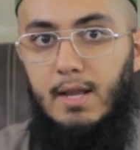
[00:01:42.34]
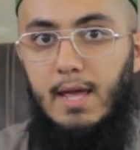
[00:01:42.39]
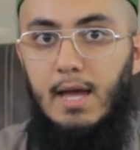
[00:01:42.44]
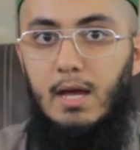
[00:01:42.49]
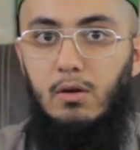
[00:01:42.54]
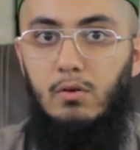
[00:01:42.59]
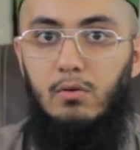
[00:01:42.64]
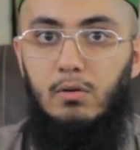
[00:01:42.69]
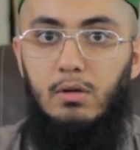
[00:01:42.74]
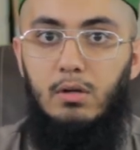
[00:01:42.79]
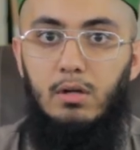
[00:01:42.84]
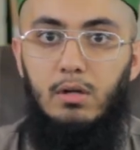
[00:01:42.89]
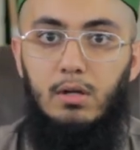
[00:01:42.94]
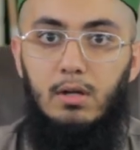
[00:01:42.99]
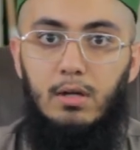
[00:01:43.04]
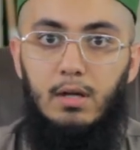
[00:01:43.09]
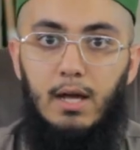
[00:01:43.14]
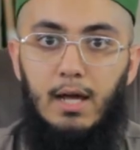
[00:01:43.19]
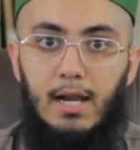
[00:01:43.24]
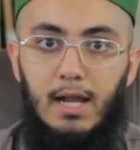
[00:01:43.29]
Now,
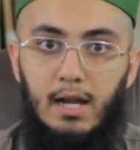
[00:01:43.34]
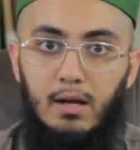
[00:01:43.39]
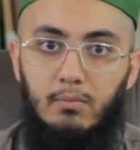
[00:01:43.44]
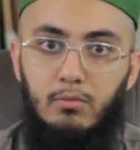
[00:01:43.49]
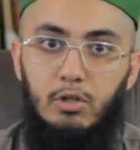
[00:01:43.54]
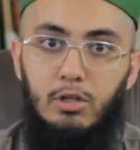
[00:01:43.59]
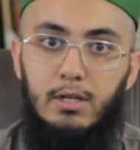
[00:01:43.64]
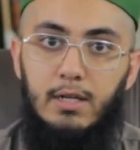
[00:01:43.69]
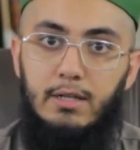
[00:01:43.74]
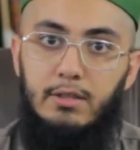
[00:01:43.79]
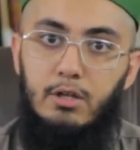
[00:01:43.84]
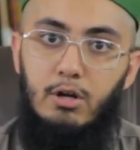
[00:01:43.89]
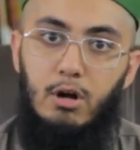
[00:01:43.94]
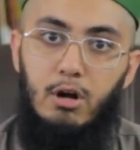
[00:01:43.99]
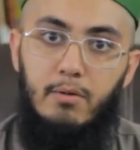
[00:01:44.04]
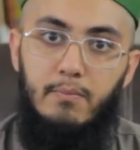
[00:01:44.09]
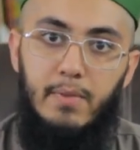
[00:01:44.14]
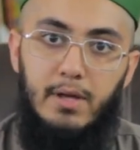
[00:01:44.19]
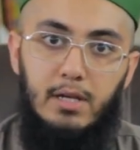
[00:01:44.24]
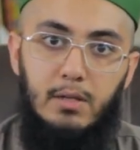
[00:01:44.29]
alhamdulillah,
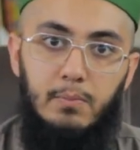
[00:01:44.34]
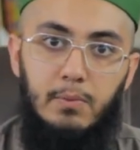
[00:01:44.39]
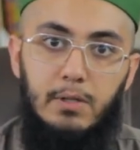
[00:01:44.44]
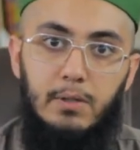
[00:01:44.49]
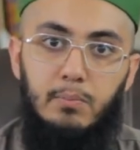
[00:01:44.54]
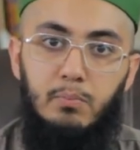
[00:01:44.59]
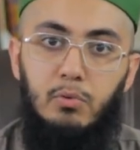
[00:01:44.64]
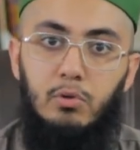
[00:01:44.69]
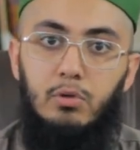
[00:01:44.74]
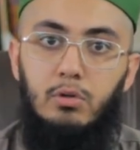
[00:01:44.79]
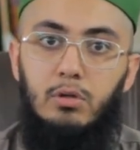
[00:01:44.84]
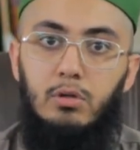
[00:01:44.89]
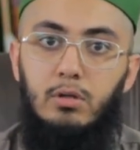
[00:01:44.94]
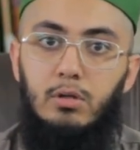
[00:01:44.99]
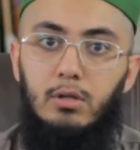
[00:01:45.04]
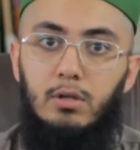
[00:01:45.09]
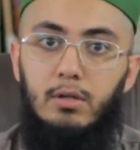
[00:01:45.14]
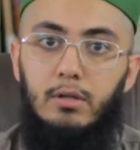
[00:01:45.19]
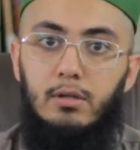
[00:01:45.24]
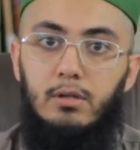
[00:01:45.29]
there are many
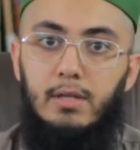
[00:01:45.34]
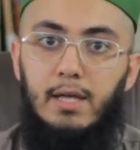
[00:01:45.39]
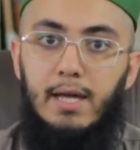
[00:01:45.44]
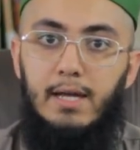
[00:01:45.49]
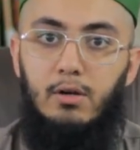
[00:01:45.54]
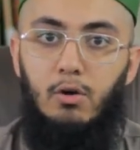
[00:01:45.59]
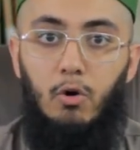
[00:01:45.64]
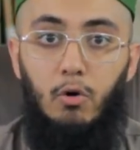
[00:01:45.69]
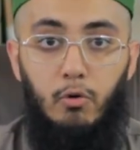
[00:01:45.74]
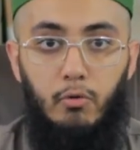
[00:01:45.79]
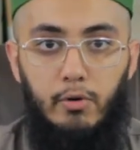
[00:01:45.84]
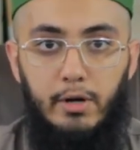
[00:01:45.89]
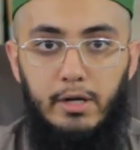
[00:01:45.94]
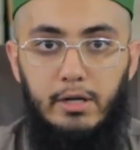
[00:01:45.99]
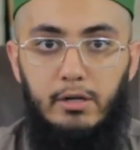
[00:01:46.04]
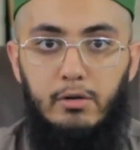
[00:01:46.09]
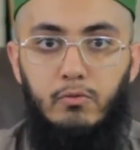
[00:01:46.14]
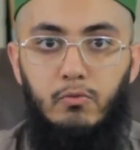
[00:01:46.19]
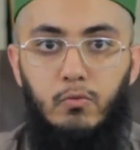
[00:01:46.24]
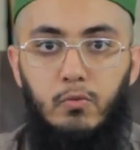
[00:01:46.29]
people that
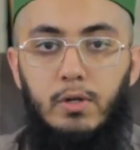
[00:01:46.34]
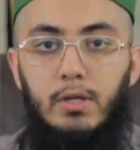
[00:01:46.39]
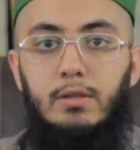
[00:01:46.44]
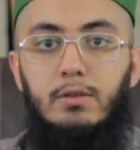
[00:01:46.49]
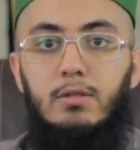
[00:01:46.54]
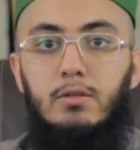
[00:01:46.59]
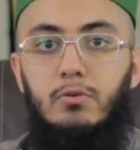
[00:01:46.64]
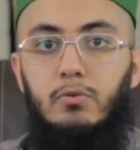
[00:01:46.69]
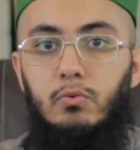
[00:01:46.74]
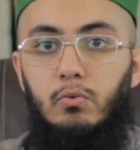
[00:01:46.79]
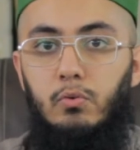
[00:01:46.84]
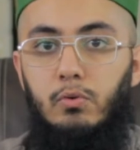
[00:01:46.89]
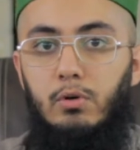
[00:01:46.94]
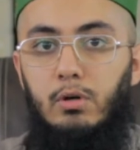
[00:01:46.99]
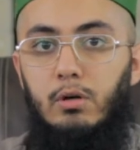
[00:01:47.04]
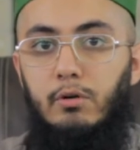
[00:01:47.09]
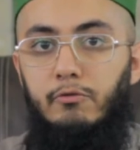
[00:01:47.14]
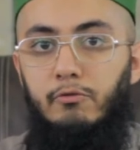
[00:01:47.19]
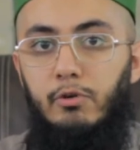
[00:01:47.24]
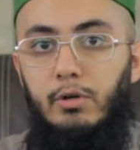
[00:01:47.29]
already read the
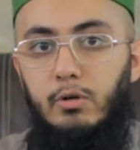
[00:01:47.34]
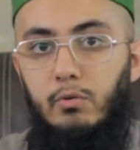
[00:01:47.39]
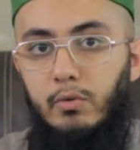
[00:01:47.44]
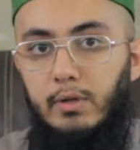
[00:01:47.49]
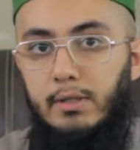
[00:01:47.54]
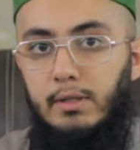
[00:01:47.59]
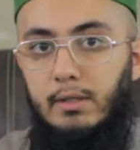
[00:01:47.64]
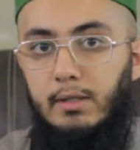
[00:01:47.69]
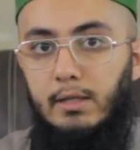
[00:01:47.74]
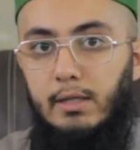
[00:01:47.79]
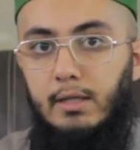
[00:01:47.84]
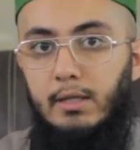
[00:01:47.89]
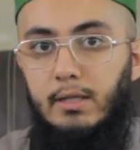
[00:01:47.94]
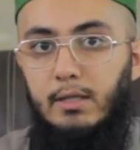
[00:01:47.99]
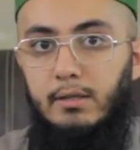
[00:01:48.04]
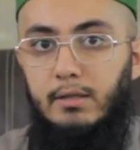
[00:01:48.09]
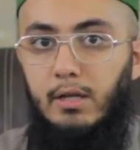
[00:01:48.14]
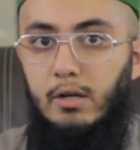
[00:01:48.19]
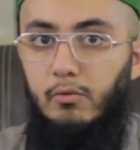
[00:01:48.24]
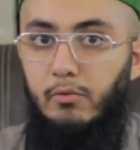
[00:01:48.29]
surah frequently.
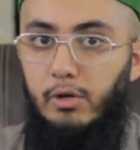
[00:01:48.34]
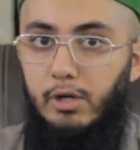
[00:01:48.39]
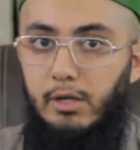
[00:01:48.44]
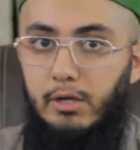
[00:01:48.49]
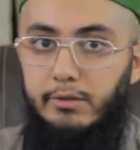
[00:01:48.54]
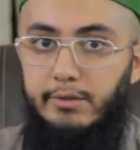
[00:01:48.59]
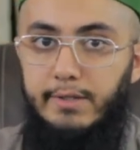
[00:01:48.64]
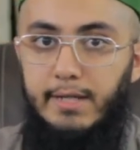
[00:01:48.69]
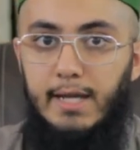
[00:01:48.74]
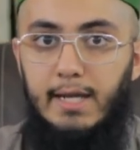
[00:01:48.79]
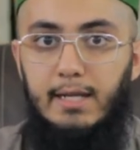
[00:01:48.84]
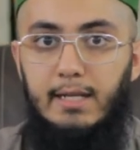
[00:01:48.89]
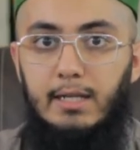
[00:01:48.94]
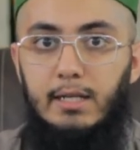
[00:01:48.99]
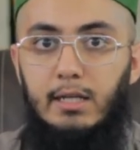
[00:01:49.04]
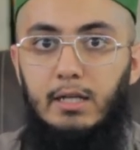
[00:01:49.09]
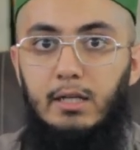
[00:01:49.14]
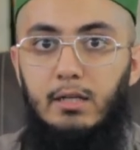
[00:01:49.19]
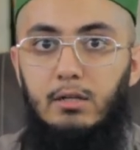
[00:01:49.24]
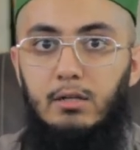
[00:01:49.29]
They read it
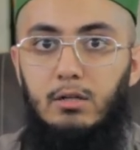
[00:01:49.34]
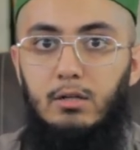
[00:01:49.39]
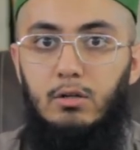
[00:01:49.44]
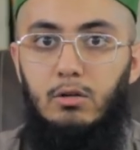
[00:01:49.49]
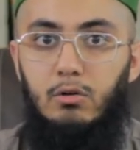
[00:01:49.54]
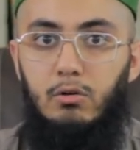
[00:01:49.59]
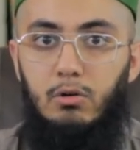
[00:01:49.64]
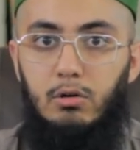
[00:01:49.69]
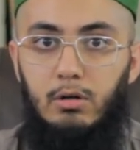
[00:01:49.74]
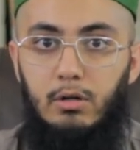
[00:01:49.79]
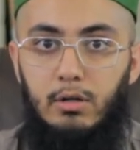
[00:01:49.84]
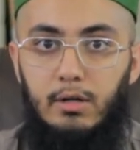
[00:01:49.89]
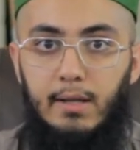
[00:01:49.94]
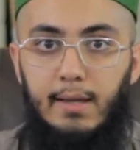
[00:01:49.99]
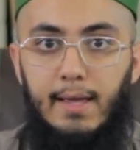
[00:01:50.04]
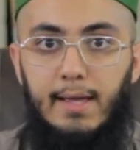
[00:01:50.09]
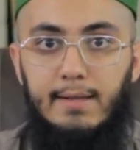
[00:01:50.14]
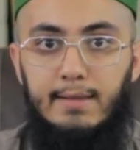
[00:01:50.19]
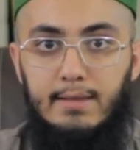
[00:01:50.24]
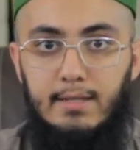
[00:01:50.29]
daily
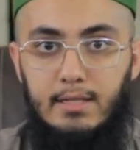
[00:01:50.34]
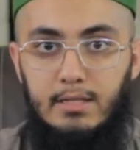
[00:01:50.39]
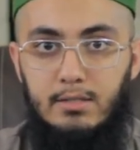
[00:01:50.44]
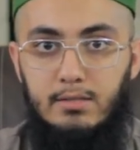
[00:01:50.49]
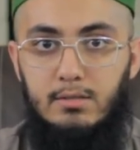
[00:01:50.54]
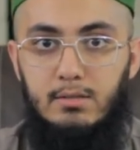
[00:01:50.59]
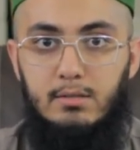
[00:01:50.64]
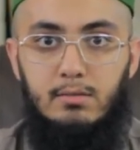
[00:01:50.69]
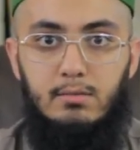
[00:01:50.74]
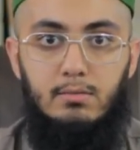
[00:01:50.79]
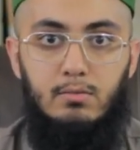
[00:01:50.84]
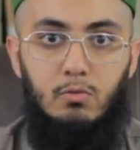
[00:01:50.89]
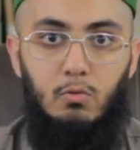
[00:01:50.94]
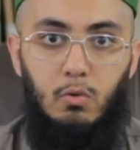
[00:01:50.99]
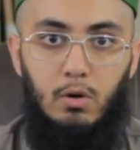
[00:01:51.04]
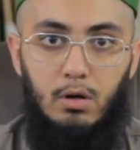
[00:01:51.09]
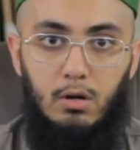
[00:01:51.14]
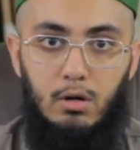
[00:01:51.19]
or at least